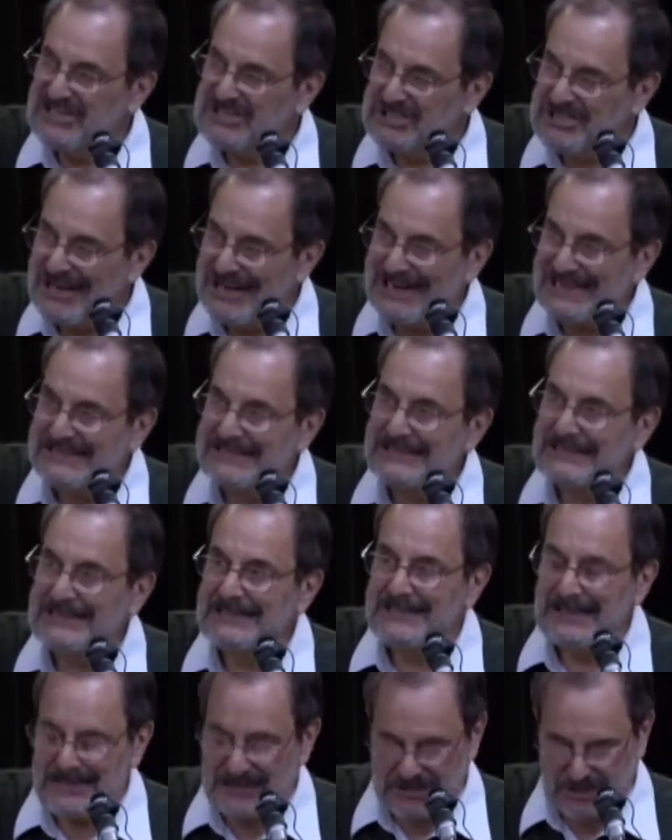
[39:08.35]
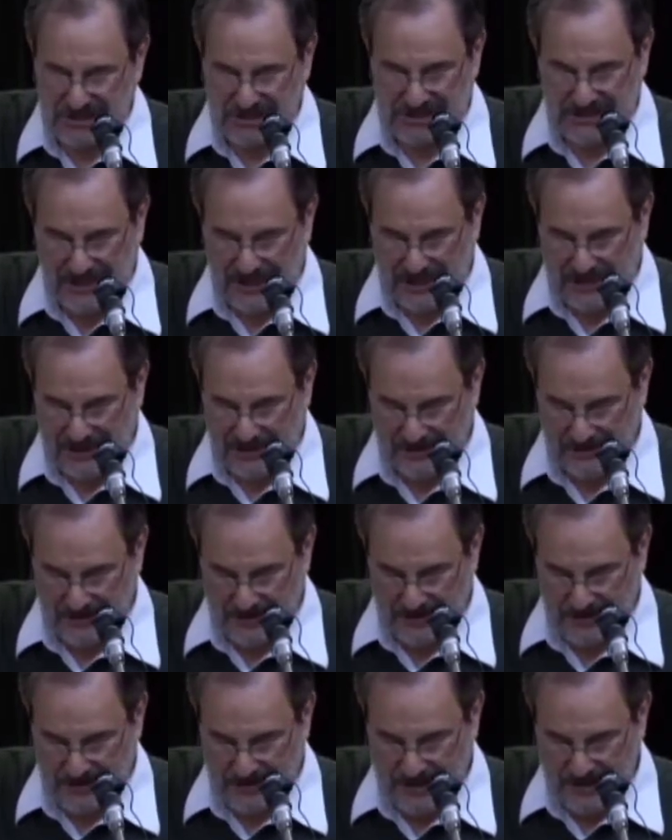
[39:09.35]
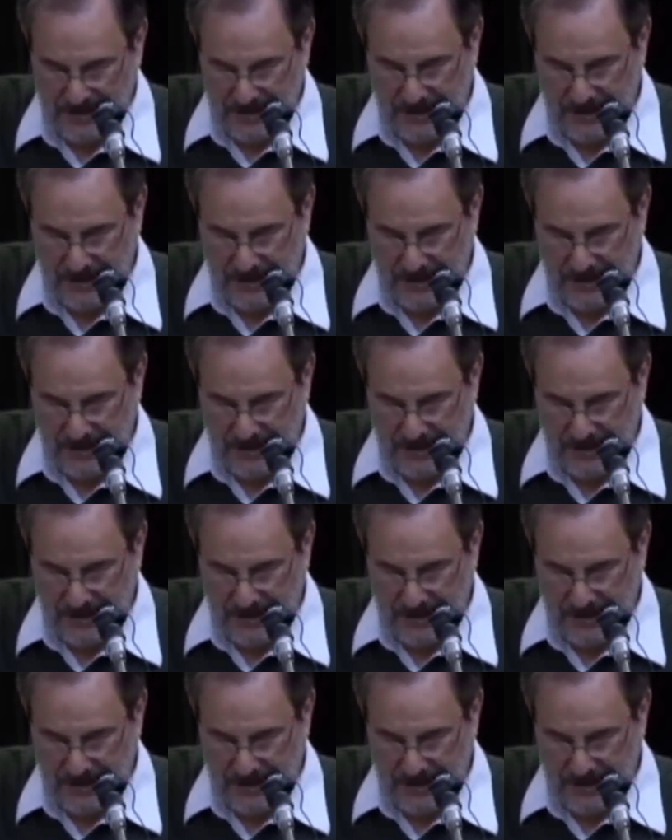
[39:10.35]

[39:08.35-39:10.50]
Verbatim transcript: chanting as she ironed,